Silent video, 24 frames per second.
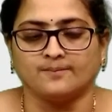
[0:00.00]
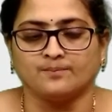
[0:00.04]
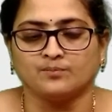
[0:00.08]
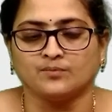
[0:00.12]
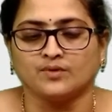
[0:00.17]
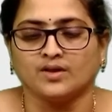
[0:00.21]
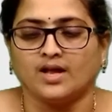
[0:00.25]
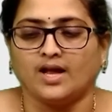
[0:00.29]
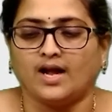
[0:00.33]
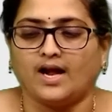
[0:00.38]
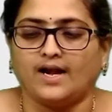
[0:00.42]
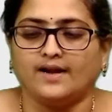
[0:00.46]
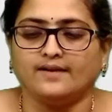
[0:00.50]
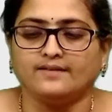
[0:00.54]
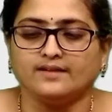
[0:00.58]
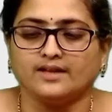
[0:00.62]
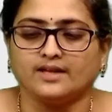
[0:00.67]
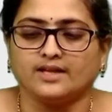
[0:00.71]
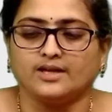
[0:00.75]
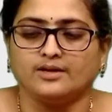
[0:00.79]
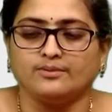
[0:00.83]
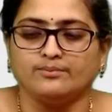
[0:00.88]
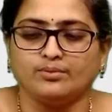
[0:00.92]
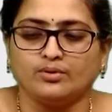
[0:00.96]
And the
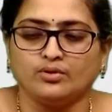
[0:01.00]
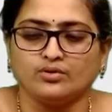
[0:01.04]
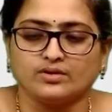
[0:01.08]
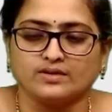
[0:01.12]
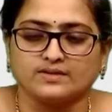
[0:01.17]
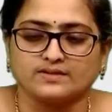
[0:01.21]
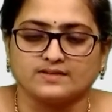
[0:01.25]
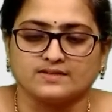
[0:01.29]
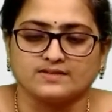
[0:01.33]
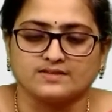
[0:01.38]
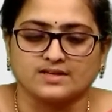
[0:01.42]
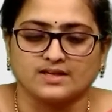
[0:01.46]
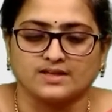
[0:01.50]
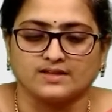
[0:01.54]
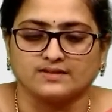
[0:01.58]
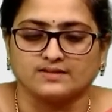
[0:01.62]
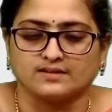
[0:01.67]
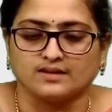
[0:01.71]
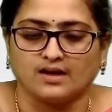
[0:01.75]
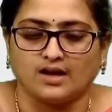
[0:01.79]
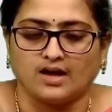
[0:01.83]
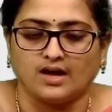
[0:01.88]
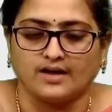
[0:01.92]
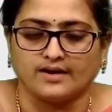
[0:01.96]
input resistance
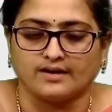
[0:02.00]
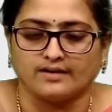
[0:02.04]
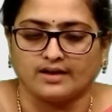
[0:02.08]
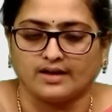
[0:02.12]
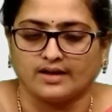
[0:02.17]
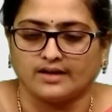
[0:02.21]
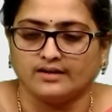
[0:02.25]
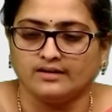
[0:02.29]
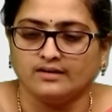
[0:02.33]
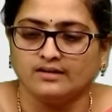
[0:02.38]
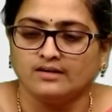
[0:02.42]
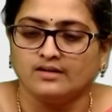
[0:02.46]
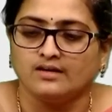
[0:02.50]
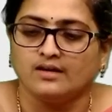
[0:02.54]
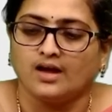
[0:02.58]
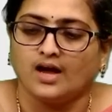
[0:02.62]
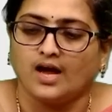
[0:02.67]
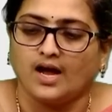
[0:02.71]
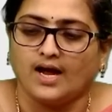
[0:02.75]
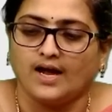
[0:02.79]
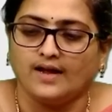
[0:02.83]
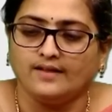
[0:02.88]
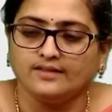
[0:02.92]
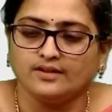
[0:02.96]
Ri
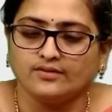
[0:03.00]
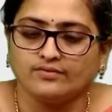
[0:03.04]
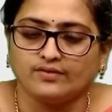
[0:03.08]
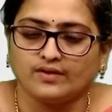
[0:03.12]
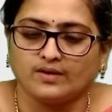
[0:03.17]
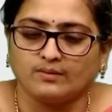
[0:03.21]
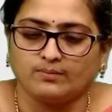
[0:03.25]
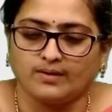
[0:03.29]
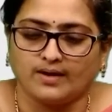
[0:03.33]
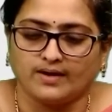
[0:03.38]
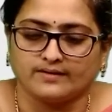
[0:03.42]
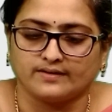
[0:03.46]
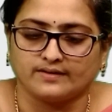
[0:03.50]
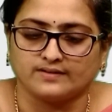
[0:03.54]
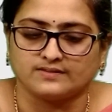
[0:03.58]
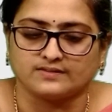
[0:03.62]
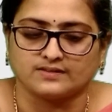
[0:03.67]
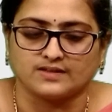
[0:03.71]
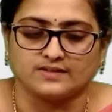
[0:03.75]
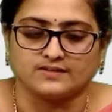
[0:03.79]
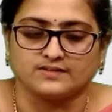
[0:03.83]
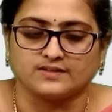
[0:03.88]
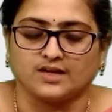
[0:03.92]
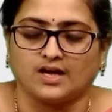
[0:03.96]
and the feedback
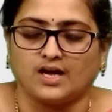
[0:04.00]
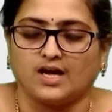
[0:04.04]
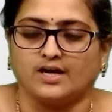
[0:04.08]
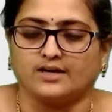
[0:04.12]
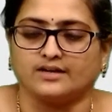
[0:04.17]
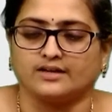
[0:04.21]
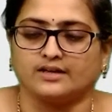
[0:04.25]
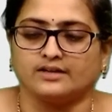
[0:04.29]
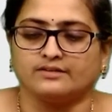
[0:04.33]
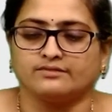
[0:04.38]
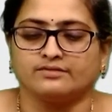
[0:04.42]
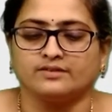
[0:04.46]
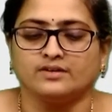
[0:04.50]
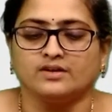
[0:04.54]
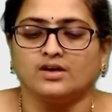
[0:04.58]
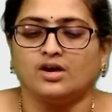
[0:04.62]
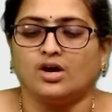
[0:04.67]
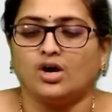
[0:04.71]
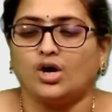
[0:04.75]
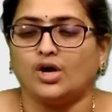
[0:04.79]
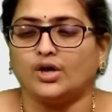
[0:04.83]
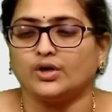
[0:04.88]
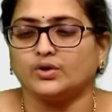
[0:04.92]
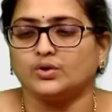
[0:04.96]
resistance Rf
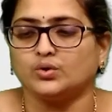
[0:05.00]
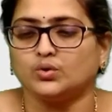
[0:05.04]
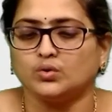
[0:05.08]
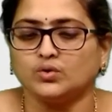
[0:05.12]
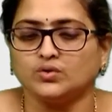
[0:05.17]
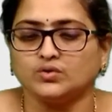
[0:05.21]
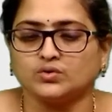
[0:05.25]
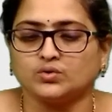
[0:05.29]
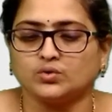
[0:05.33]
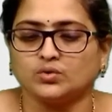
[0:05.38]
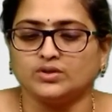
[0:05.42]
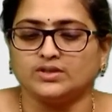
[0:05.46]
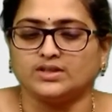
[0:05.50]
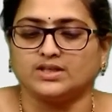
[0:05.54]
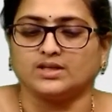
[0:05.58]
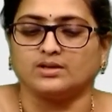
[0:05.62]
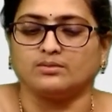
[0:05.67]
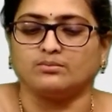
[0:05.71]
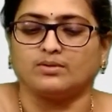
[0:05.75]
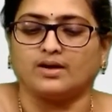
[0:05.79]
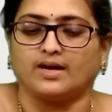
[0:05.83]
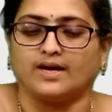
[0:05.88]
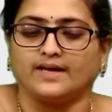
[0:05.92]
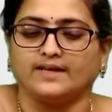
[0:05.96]
are used to
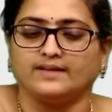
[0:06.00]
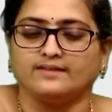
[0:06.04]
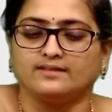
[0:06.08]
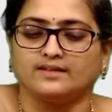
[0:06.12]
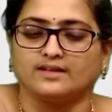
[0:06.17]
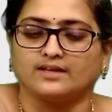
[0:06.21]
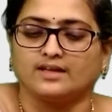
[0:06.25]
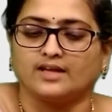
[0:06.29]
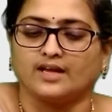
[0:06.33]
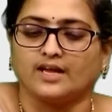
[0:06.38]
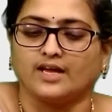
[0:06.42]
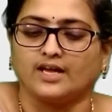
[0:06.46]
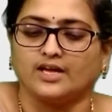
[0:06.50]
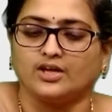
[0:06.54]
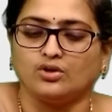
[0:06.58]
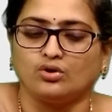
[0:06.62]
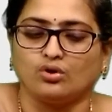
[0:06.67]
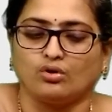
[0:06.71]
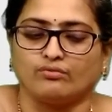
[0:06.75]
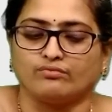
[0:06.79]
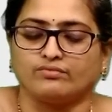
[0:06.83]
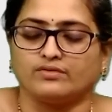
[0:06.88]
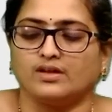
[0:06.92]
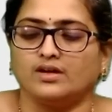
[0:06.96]
determine the gain
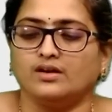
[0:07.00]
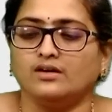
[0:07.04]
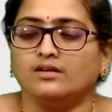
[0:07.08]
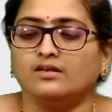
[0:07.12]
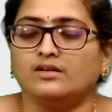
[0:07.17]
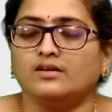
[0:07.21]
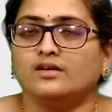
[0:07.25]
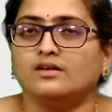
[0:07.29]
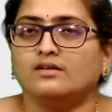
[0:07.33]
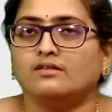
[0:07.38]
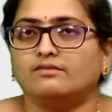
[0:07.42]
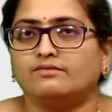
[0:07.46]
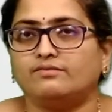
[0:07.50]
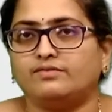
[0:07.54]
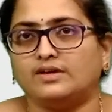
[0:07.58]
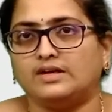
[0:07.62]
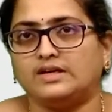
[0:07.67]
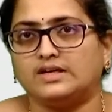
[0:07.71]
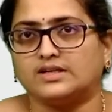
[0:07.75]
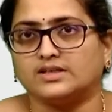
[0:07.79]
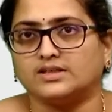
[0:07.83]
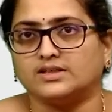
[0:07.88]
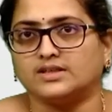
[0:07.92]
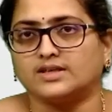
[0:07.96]
of the
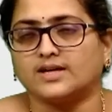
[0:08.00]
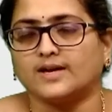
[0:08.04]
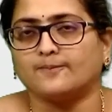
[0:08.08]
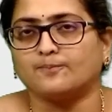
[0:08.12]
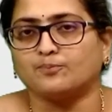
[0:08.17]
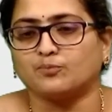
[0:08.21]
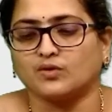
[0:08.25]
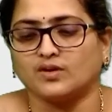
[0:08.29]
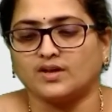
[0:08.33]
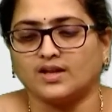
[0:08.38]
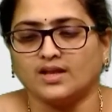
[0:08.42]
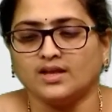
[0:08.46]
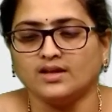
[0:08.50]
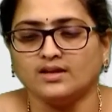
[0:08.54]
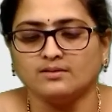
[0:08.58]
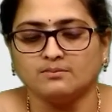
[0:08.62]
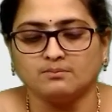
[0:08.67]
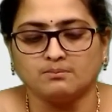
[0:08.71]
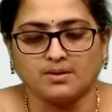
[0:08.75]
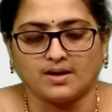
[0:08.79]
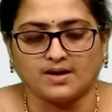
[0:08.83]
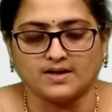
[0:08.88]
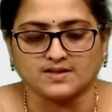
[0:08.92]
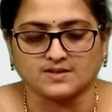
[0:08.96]
filter in a
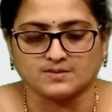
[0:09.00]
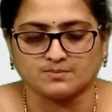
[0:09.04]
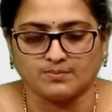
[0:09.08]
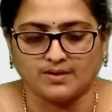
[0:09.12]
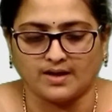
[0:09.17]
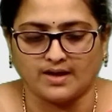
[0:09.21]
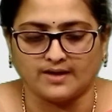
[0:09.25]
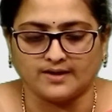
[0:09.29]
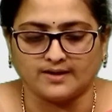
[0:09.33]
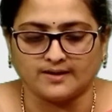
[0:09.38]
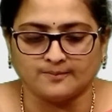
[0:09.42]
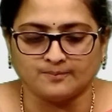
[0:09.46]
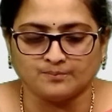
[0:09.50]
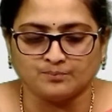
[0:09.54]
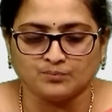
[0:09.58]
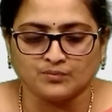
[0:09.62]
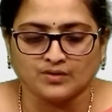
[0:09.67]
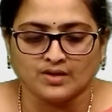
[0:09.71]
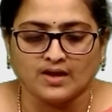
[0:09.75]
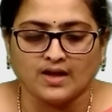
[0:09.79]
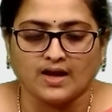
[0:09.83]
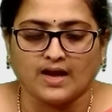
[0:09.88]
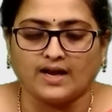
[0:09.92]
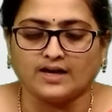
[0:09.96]
pass band.
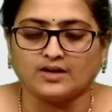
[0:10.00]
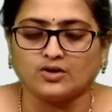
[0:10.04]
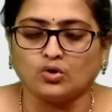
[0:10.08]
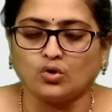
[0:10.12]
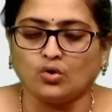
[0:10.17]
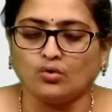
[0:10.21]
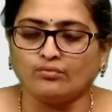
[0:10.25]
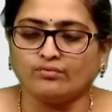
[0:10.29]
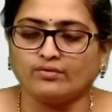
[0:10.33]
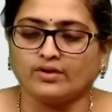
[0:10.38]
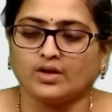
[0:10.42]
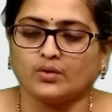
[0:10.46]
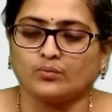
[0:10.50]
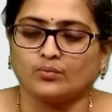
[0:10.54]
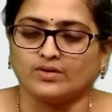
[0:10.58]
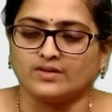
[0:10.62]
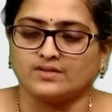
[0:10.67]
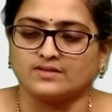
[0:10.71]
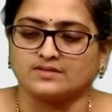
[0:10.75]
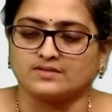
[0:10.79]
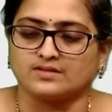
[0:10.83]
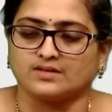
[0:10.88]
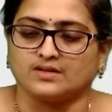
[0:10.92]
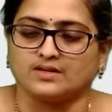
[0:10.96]
At low
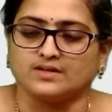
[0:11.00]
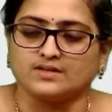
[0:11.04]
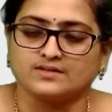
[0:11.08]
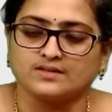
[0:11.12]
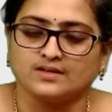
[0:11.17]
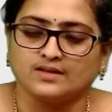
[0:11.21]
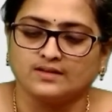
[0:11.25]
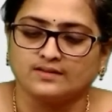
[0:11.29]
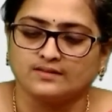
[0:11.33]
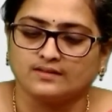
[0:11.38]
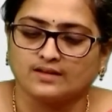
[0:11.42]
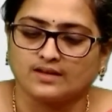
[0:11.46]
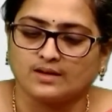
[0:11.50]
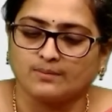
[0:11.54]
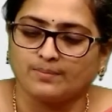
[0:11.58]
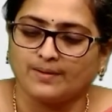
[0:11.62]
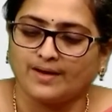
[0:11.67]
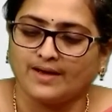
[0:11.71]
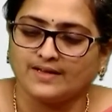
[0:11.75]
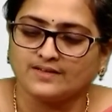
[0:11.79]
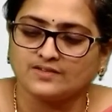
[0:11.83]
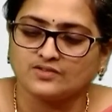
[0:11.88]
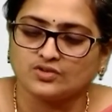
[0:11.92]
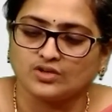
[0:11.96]
frequencies, the
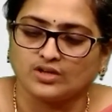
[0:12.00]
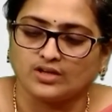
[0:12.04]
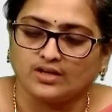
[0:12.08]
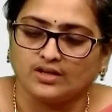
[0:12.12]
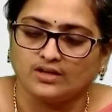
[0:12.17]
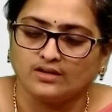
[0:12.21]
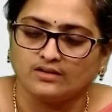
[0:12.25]
capacitor